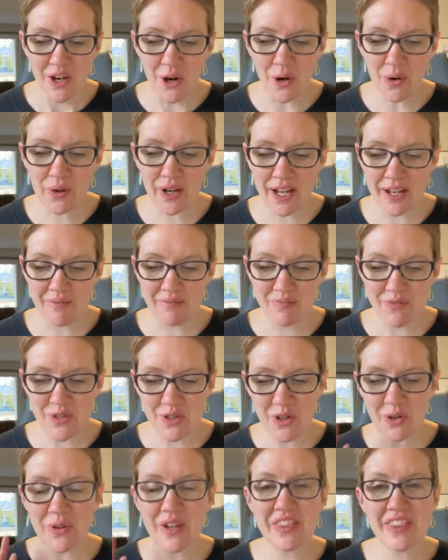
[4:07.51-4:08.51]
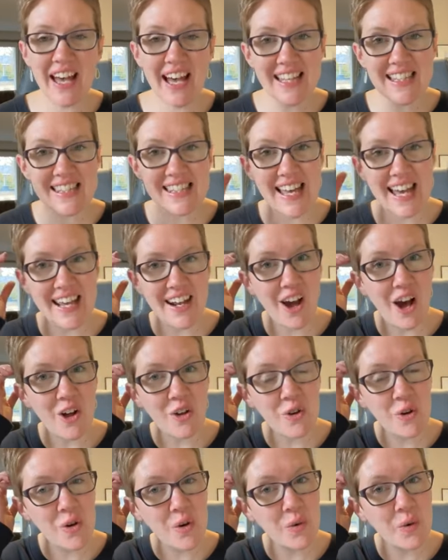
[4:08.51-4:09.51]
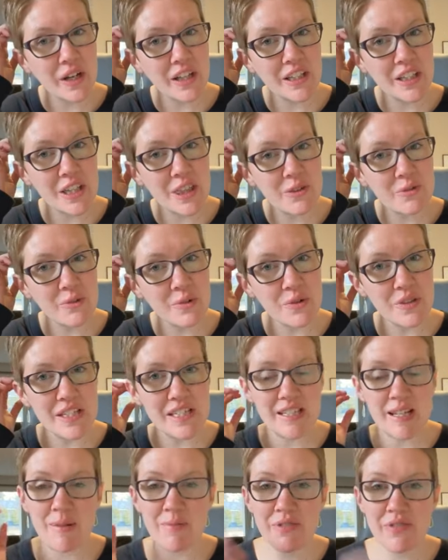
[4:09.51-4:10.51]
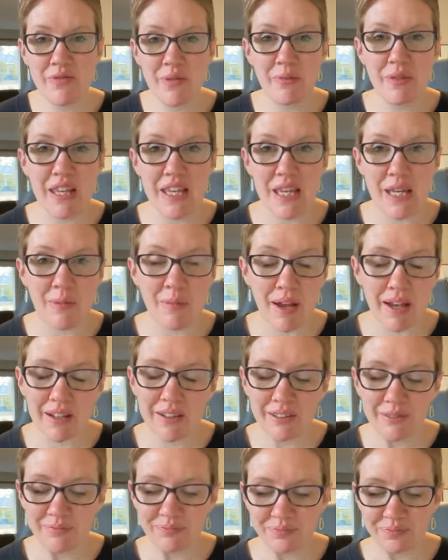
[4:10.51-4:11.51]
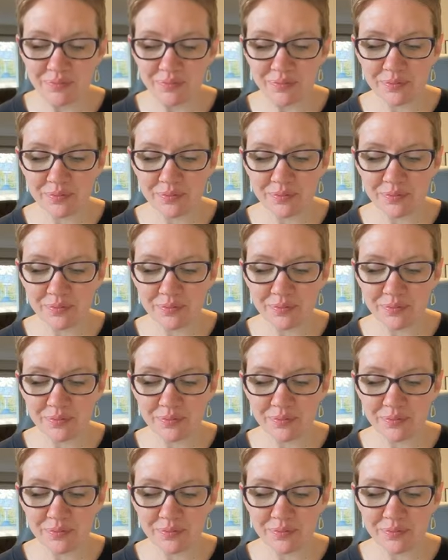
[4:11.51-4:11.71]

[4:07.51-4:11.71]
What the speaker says: Okay, so with that said, I'll go quickly through the tips from the email,